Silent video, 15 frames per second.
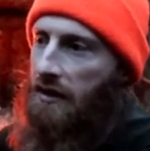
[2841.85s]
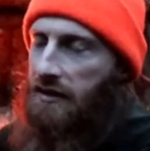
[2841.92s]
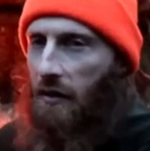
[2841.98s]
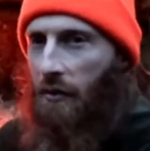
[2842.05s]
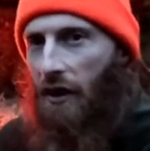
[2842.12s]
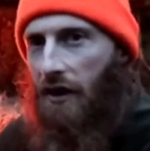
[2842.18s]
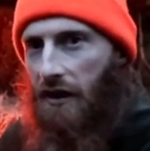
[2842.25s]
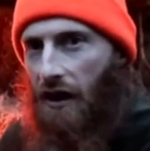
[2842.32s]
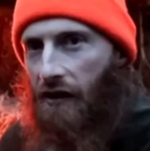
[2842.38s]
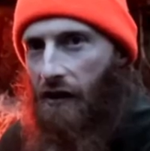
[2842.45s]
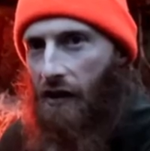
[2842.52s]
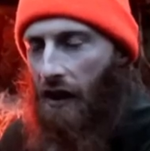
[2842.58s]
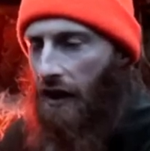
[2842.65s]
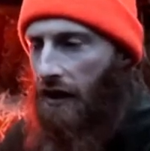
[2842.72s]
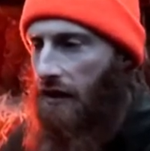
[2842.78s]
Somewhere down
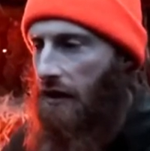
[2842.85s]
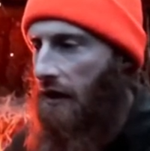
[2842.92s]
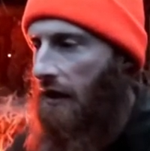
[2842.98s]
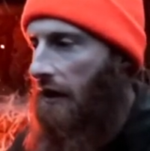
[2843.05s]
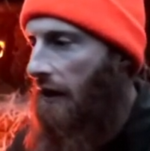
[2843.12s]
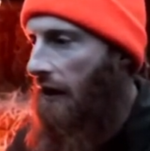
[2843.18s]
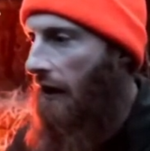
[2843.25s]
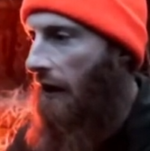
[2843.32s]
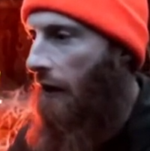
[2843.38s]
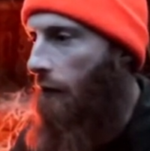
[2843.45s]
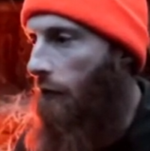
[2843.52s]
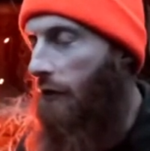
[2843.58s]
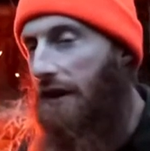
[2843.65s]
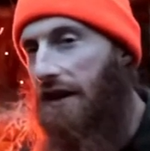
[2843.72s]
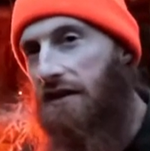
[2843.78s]
the line. Spark
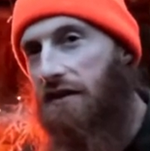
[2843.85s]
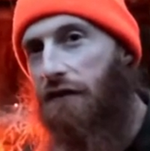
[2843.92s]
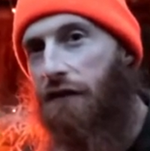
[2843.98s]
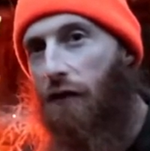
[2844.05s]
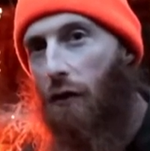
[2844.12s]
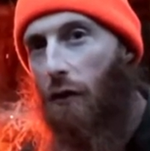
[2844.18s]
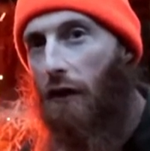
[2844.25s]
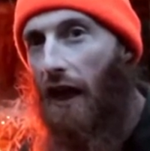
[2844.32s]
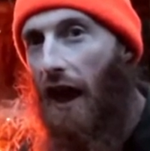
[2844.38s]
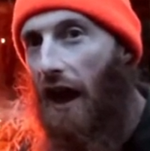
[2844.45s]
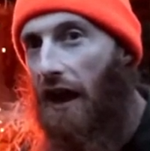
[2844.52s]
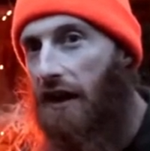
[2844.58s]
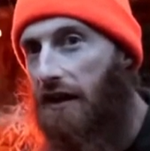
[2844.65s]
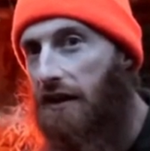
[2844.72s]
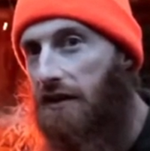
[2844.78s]
into his fucking house
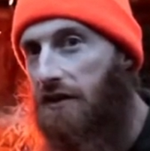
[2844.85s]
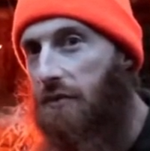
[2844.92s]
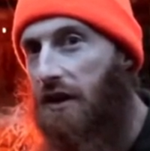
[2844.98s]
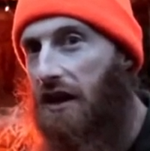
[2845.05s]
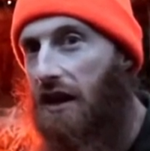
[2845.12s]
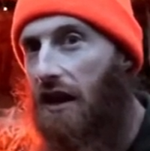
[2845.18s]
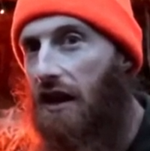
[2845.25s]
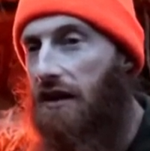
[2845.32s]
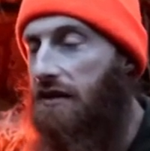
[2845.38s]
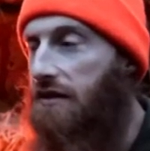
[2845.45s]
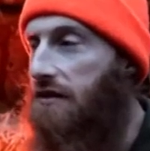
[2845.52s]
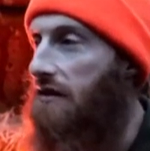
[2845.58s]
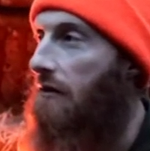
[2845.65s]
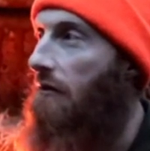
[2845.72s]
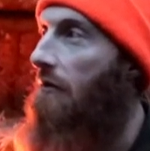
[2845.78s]
there. Is
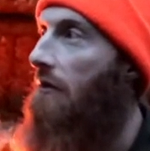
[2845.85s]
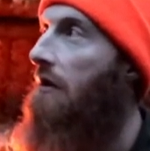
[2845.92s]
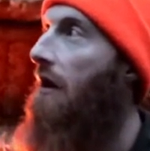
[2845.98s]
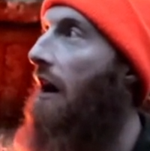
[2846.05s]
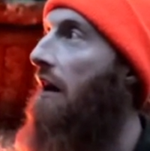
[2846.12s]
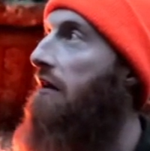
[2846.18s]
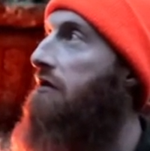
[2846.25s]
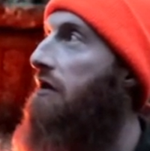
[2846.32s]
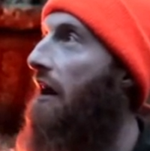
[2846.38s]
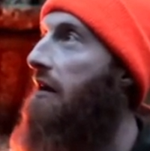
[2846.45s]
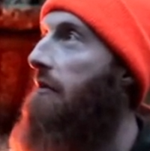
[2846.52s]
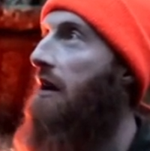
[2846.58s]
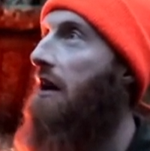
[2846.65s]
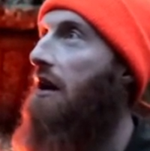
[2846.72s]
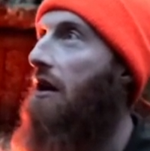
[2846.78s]
because I
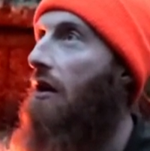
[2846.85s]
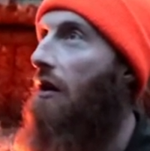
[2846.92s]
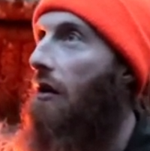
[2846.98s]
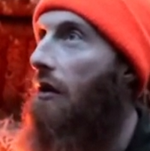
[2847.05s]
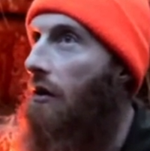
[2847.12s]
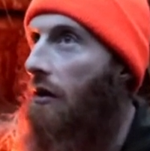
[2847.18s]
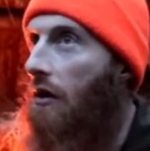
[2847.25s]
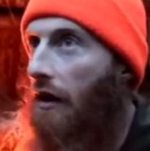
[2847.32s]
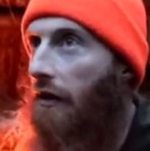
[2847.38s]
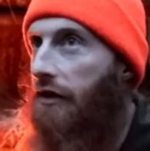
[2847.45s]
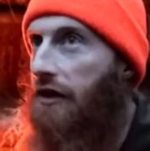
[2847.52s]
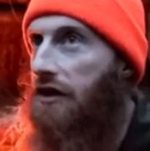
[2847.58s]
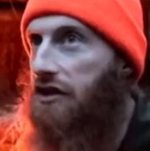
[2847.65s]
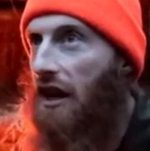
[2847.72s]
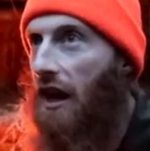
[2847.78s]
tried to make a go
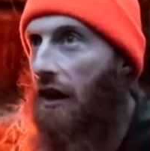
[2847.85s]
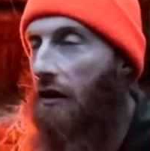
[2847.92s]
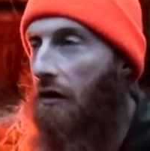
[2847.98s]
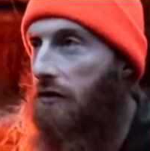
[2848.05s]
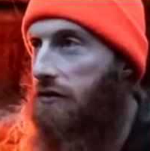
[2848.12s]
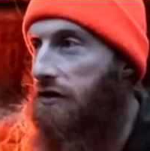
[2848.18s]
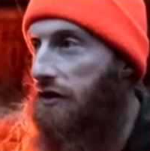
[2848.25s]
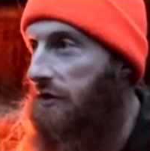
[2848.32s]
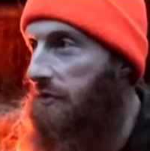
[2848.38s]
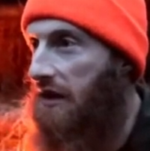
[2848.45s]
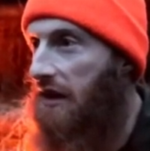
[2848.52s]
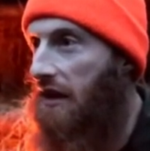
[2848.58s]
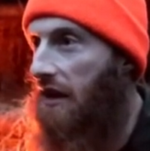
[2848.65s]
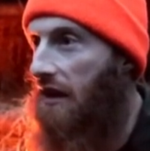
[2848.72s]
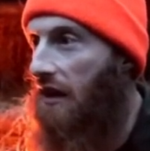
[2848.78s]
of the channel just
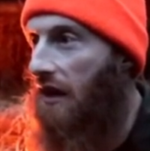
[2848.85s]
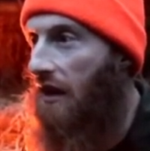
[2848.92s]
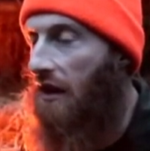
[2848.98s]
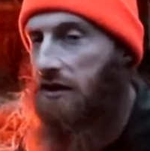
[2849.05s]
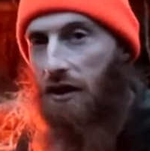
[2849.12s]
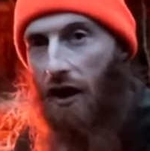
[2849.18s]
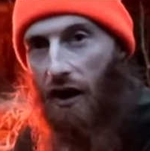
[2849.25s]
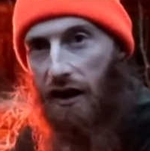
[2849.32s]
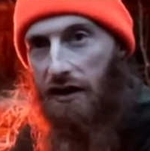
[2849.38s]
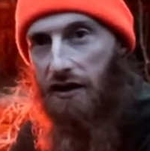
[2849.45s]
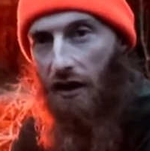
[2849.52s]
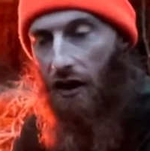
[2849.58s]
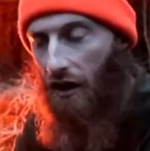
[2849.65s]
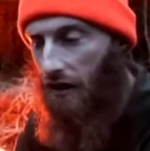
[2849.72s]
being talky talk.